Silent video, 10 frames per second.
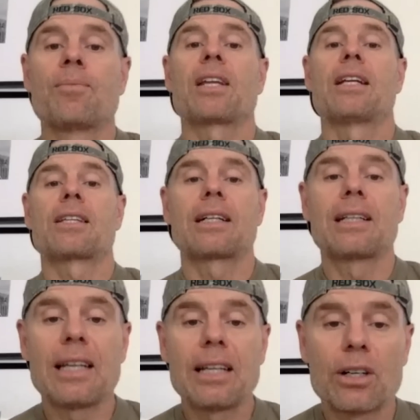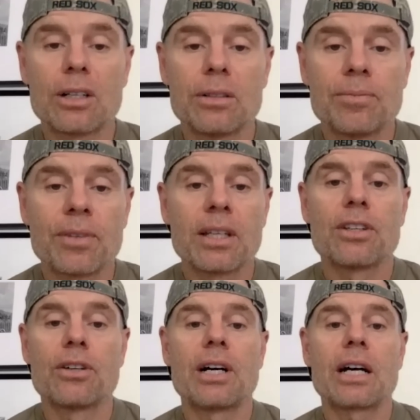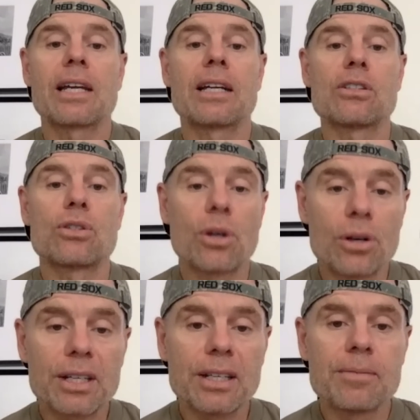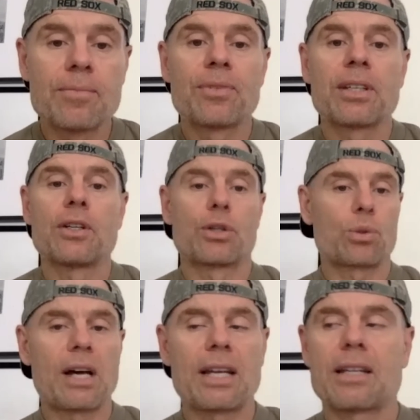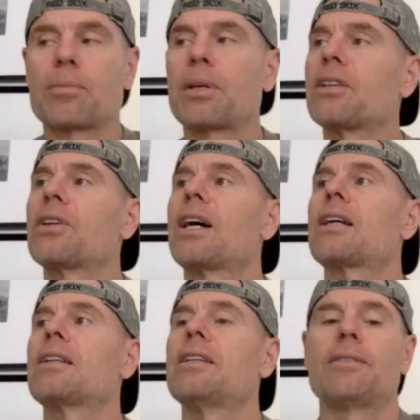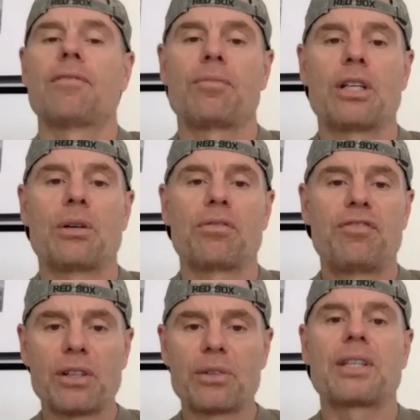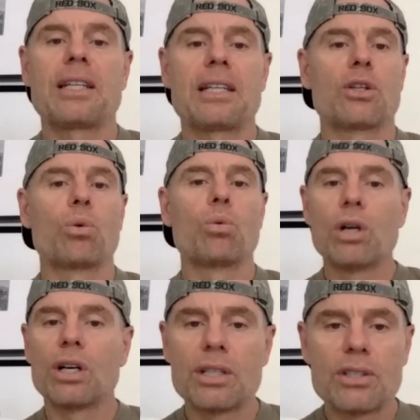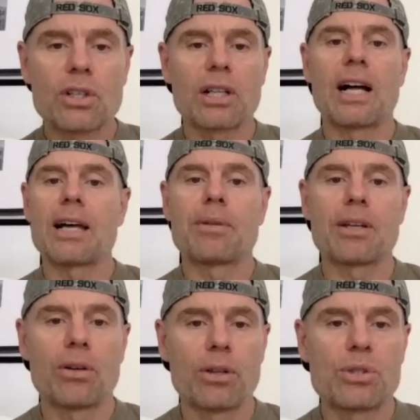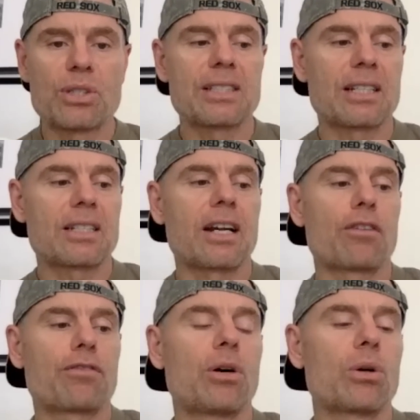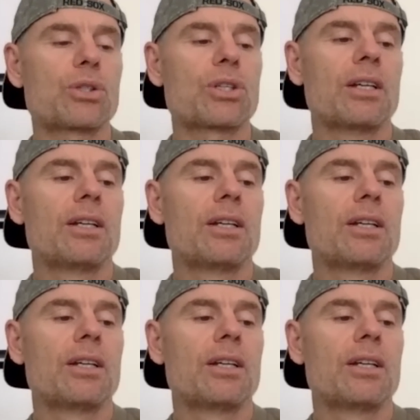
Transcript: It's cleaner. You're not getting dirty. You're sweating, but you're not, you know, filthy in the woods, climbing, all those things that scare folks.